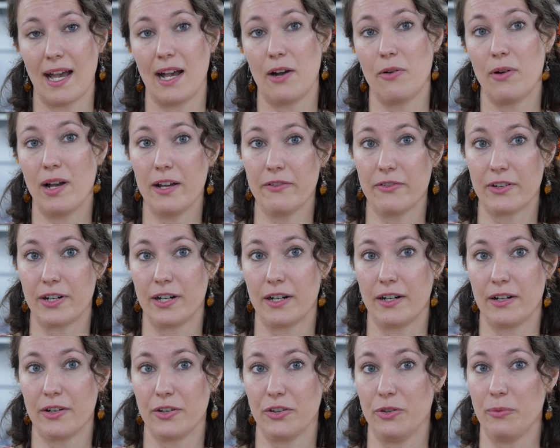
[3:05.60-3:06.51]

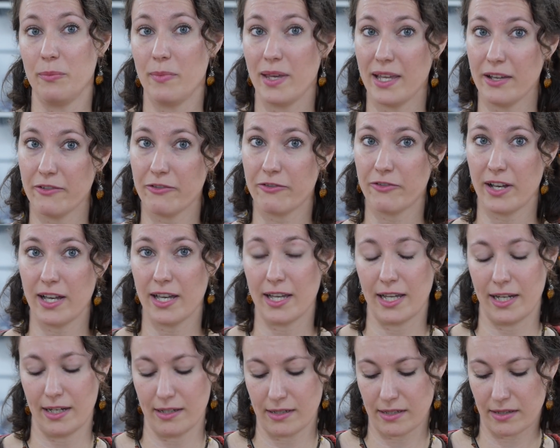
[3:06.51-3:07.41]
However, you may
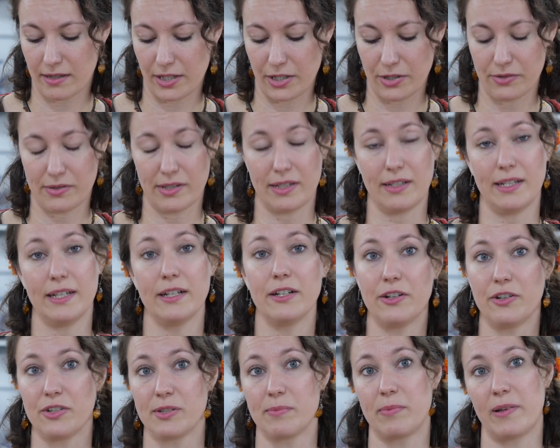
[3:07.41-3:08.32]
find that using
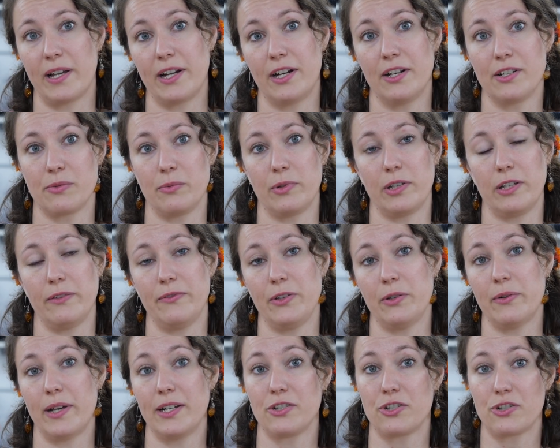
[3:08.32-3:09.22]
needle nose pliers will
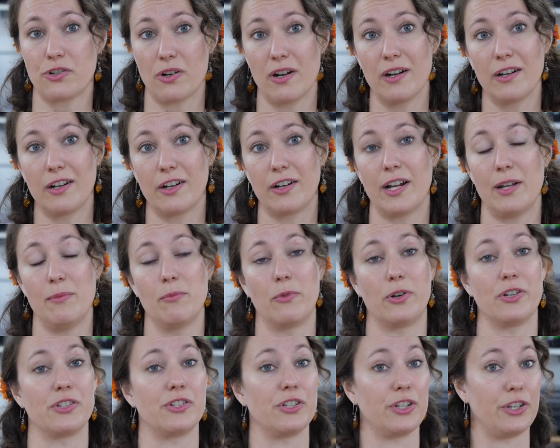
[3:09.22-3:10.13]
give you a stronger
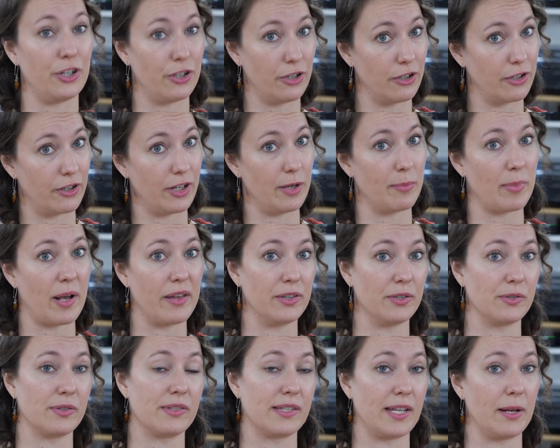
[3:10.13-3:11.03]
and more secure grip
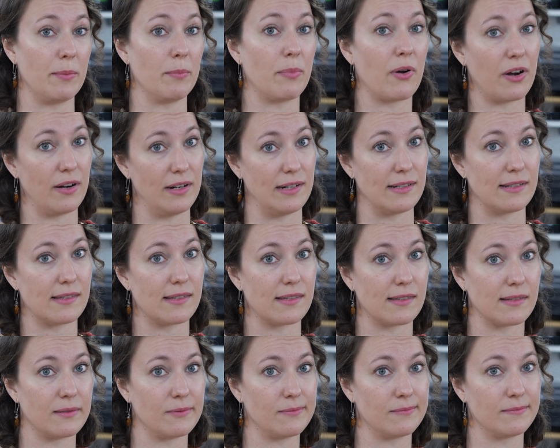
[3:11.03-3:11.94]
on those same
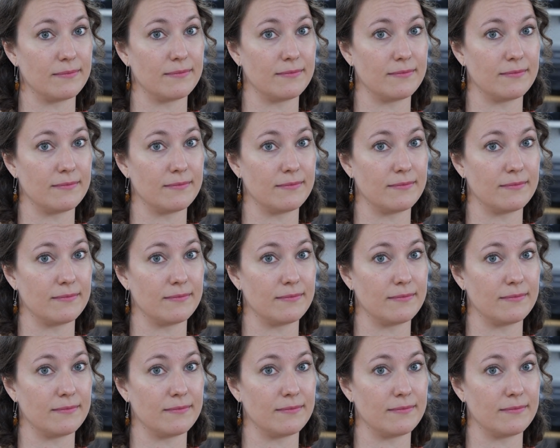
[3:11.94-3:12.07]
parts.